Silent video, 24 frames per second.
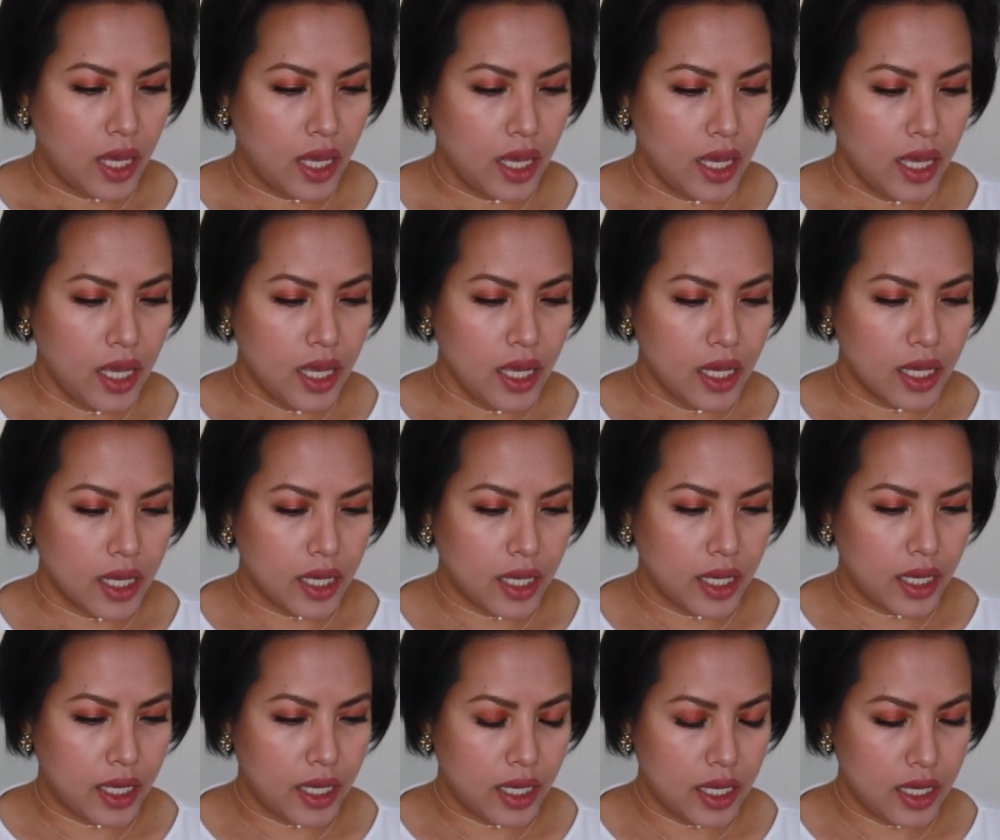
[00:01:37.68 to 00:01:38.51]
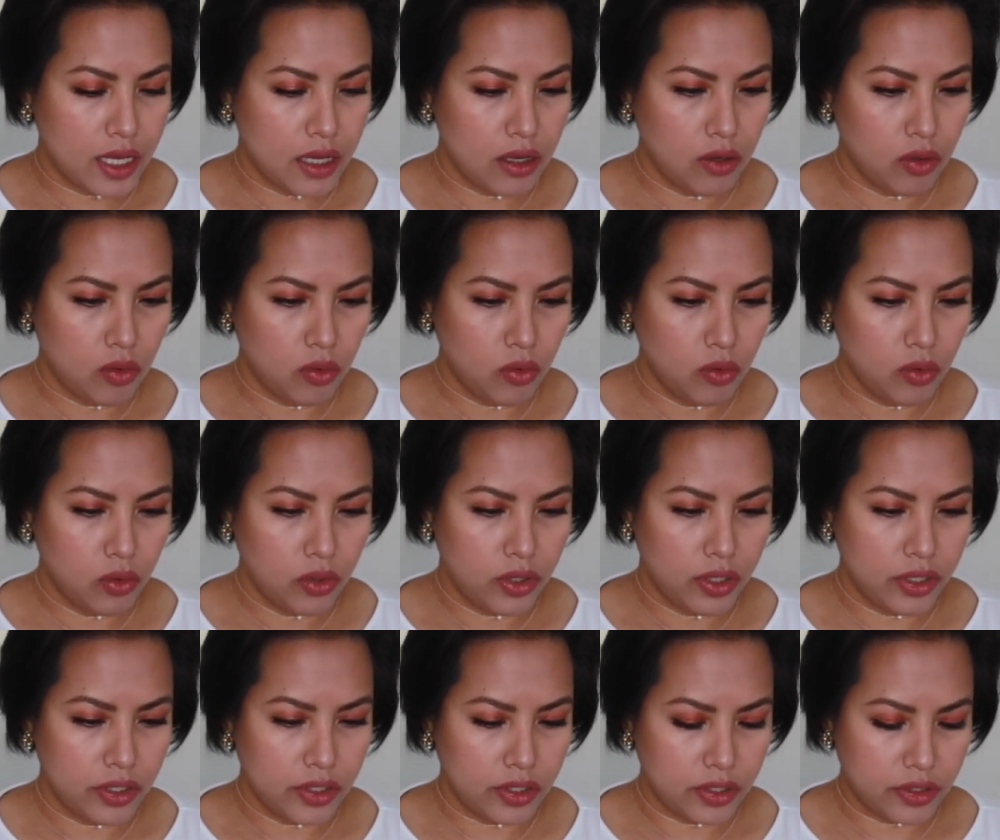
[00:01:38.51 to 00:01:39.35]
I
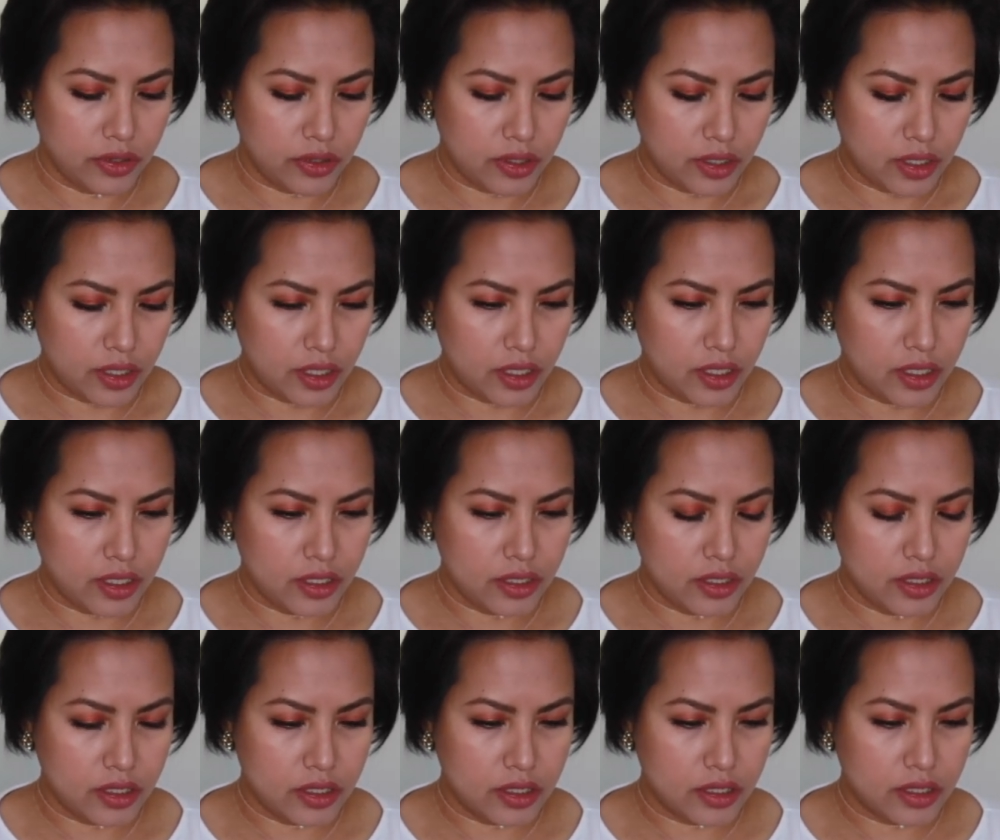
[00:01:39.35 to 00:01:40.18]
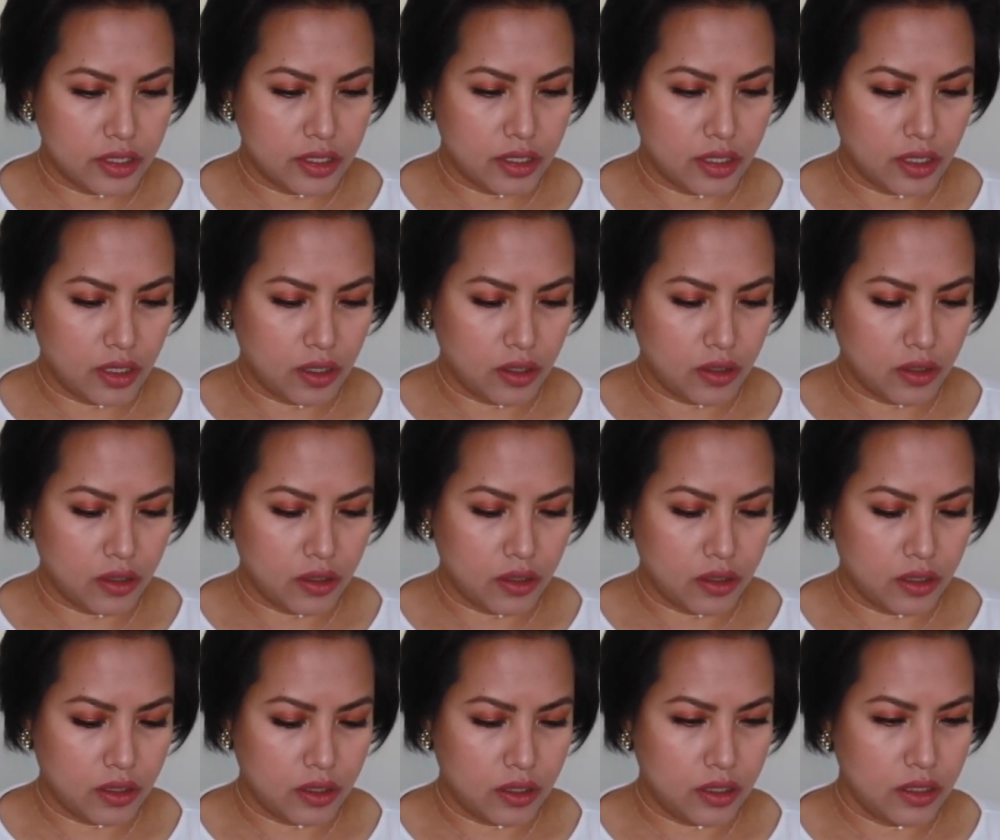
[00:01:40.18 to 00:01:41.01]
ordered this
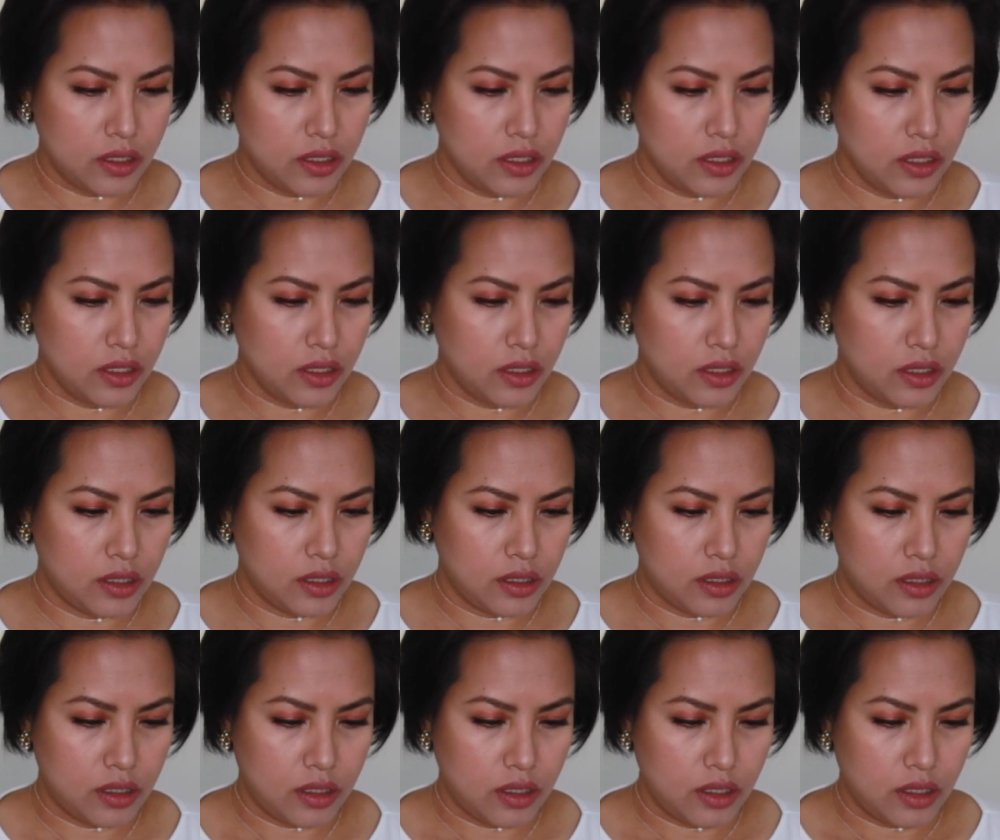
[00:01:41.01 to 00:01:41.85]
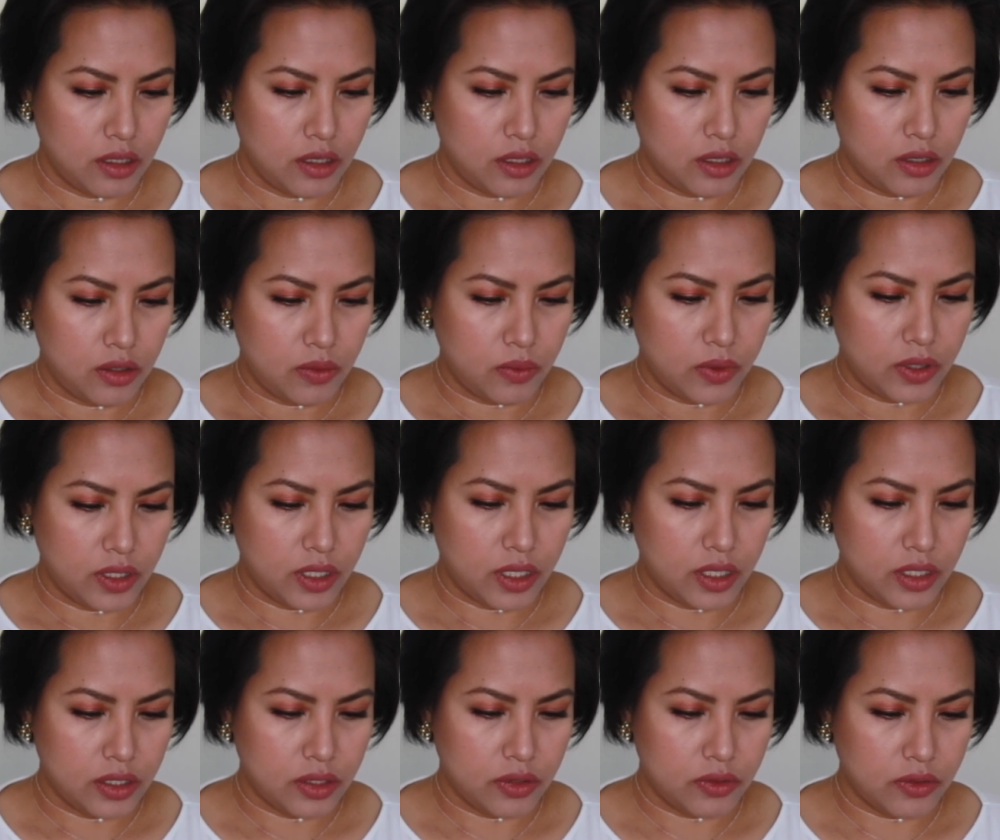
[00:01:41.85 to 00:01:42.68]
on, when did
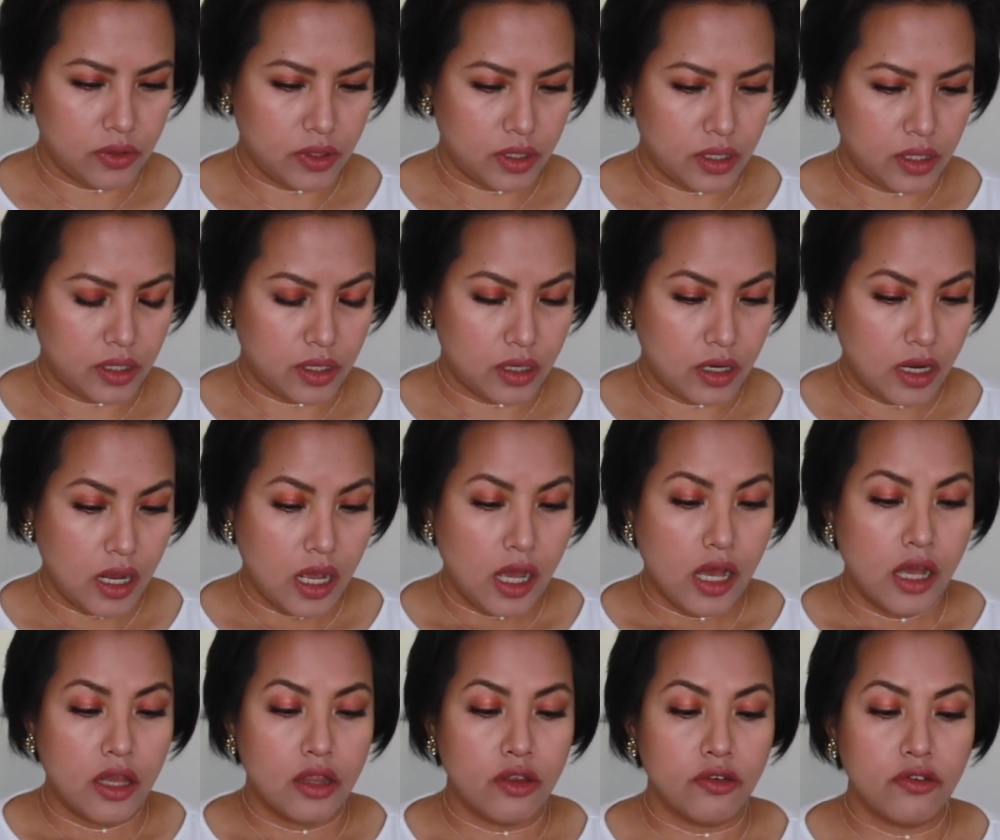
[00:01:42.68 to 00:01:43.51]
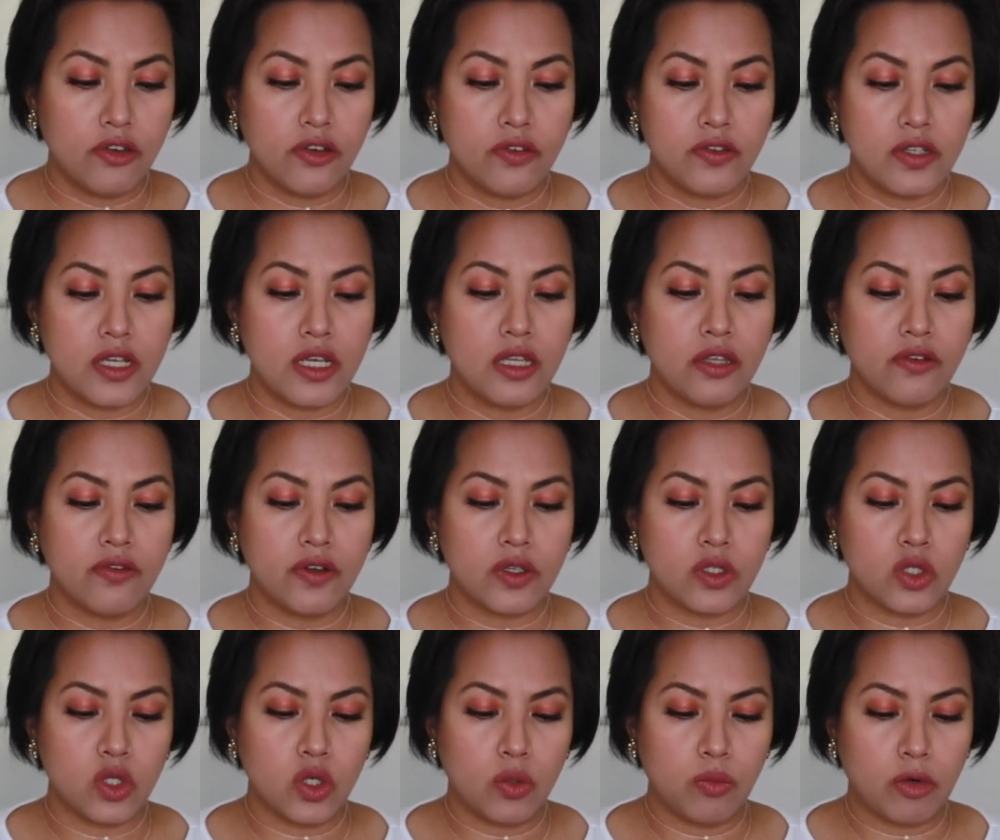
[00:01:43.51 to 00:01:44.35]
I do that? The 15th of
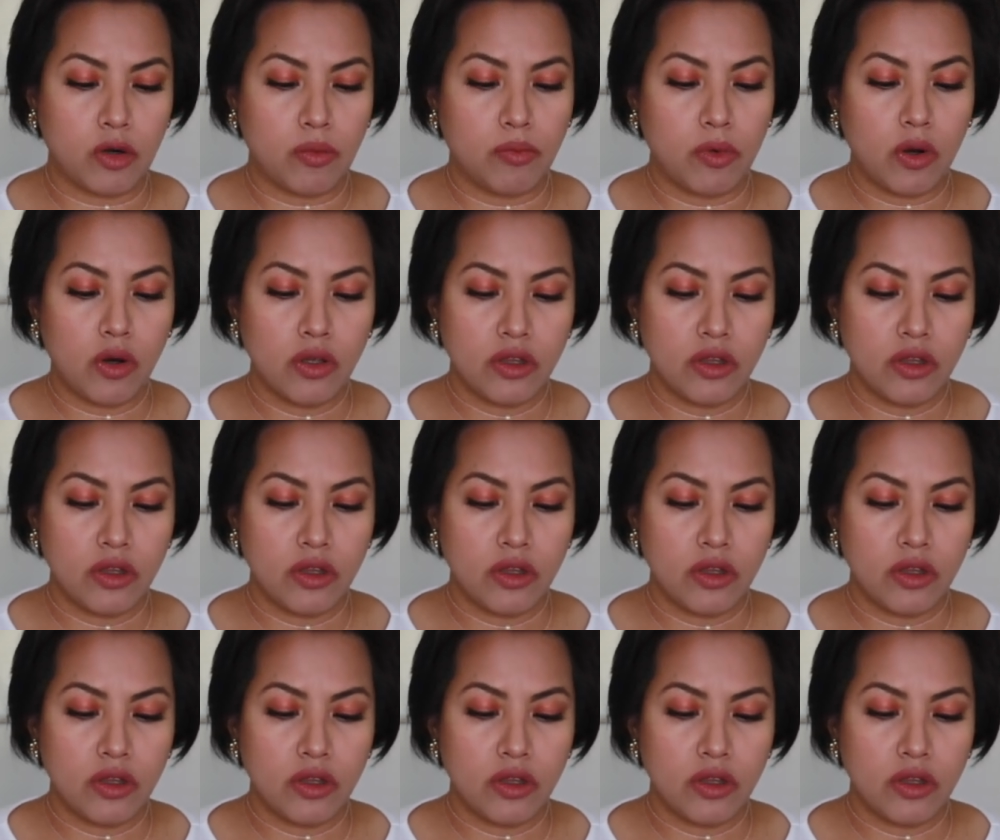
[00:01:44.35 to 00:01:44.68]
October.